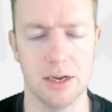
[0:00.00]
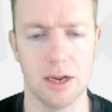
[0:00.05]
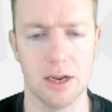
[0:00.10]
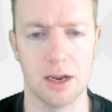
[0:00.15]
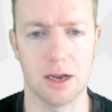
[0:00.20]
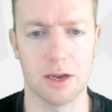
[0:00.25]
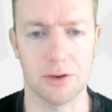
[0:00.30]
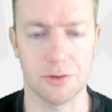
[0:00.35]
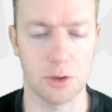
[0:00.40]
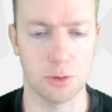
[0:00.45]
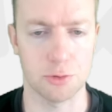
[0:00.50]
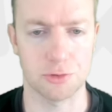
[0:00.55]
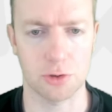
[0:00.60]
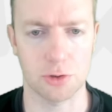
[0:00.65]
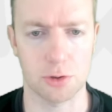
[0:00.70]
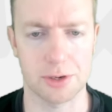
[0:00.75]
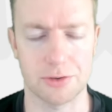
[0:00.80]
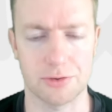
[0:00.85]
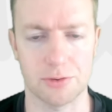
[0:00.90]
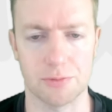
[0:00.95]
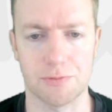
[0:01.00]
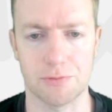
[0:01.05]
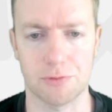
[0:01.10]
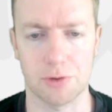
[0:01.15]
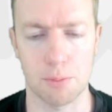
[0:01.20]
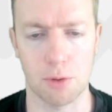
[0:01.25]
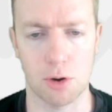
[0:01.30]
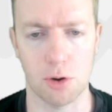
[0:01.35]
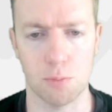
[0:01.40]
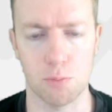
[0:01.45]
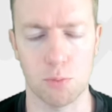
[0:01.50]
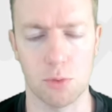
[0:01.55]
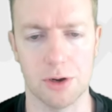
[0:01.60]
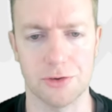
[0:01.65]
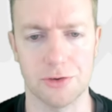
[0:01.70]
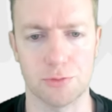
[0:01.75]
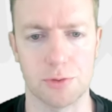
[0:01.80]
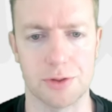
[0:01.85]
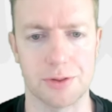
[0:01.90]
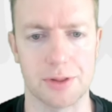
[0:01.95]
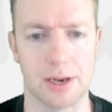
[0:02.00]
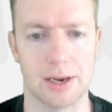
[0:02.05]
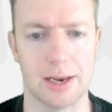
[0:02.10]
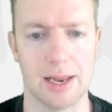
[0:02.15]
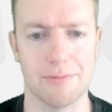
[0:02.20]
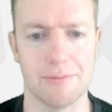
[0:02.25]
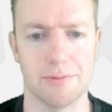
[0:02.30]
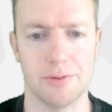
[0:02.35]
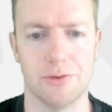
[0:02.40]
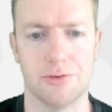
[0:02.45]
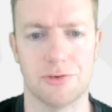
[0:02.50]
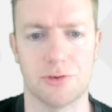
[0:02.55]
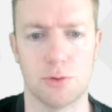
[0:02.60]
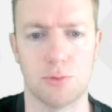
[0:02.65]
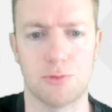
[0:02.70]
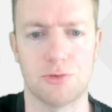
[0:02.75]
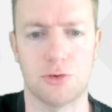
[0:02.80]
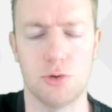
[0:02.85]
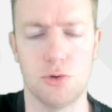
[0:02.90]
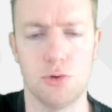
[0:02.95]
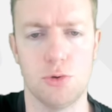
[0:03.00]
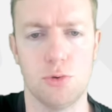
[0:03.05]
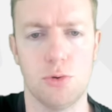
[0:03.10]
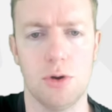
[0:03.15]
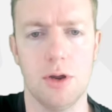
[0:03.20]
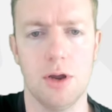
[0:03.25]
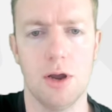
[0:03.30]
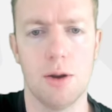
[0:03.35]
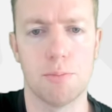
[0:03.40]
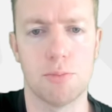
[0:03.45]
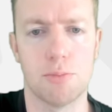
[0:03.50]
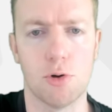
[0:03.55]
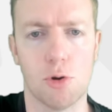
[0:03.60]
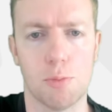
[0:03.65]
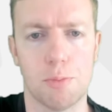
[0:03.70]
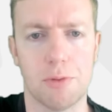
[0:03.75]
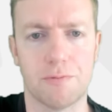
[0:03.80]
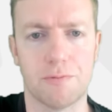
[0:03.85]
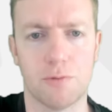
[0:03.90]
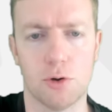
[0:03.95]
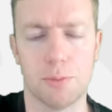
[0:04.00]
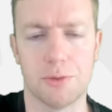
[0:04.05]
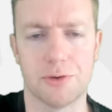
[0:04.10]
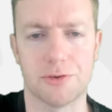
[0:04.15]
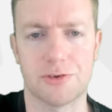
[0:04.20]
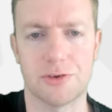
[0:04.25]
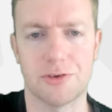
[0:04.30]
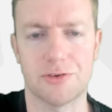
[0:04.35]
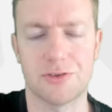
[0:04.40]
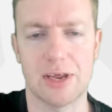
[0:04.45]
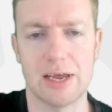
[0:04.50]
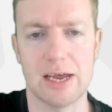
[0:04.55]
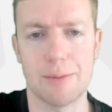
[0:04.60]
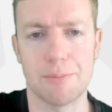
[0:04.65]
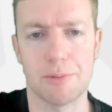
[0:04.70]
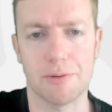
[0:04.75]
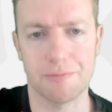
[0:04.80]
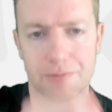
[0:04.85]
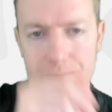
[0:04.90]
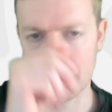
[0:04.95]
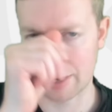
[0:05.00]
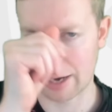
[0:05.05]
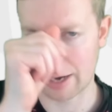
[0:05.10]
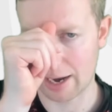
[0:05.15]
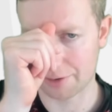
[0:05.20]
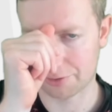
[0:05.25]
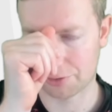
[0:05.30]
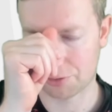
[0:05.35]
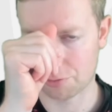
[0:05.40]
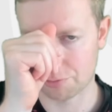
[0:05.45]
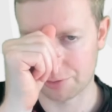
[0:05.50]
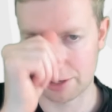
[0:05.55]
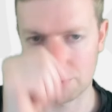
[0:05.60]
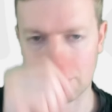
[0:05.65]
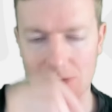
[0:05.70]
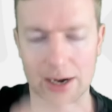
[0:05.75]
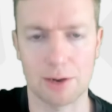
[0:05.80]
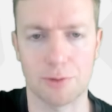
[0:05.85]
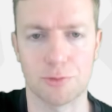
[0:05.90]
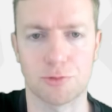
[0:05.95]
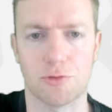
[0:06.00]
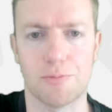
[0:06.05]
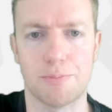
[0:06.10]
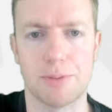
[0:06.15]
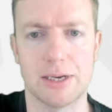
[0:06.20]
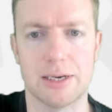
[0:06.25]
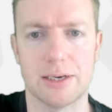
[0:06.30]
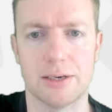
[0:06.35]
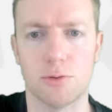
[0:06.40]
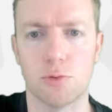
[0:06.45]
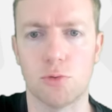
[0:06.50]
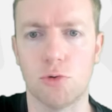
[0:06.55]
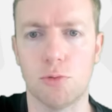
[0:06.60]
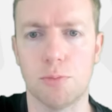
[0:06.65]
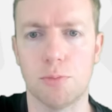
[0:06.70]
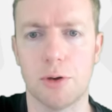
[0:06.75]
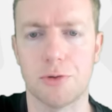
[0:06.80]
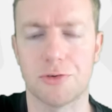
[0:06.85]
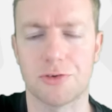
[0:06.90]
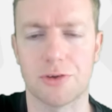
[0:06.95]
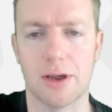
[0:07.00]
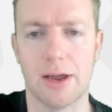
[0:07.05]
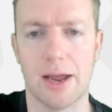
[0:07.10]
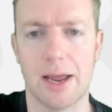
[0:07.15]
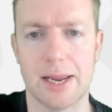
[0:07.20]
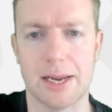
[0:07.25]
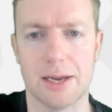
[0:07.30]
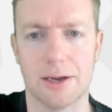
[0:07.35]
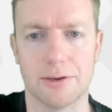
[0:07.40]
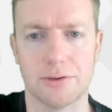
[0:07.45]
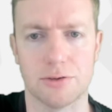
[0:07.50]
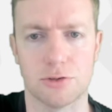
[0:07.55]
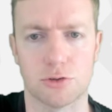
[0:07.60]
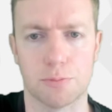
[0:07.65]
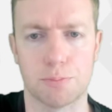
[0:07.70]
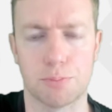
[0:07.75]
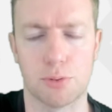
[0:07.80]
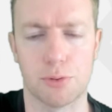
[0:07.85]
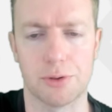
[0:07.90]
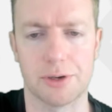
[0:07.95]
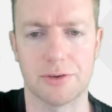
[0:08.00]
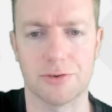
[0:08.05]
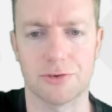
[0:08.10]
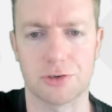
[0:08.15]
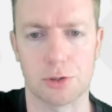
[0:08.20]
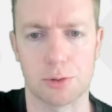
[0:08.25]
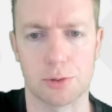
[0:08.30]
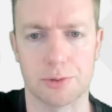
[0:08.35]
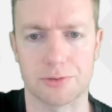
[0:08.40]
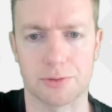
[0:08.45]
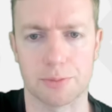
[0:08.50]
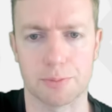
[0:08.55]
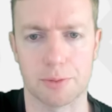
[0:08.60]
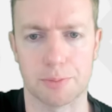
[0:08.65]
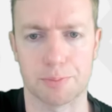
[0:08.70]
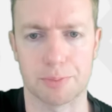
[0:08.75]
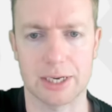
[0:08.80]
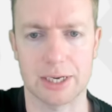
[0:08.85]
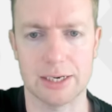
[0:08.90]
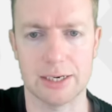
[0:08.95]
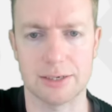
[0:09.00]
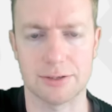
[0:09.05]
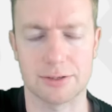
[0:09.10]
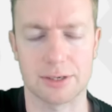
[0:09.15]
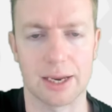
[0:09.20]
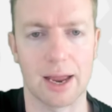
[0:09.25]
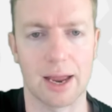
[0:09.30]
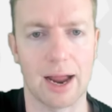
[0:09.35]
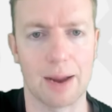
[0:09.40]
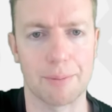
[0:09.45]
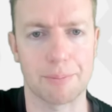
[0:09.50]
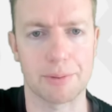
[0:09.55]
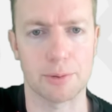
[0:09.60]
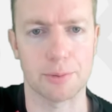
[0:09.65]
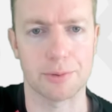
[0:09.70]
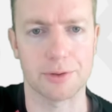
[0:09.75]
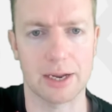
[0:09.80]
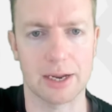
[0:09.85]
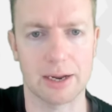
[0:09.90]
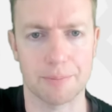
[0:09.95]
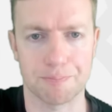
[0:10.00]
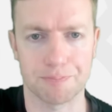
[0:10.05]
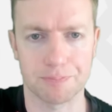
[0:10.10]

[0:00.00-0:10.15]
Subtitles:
Flamon was with 11. So two poor performances there. But for the last 3 rounds, we've been almost at 800 points. So I was beginning to get happy with that.